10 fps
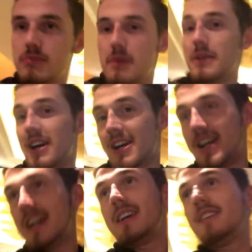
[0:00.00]

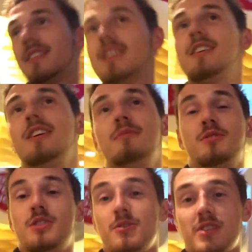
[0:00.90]
Goodbye. I'm
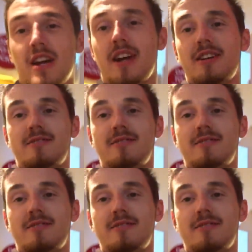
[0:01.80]
so tired.